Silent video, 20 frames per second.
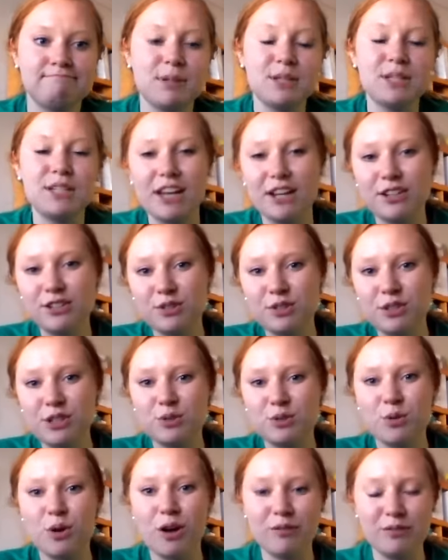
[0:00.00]

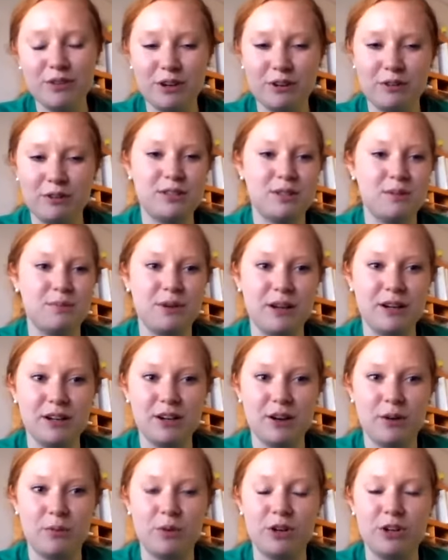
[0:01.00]
potentially 12 years,
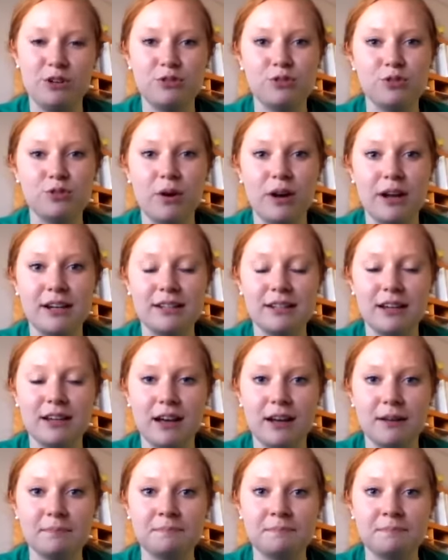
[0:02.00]
depending on when you joined,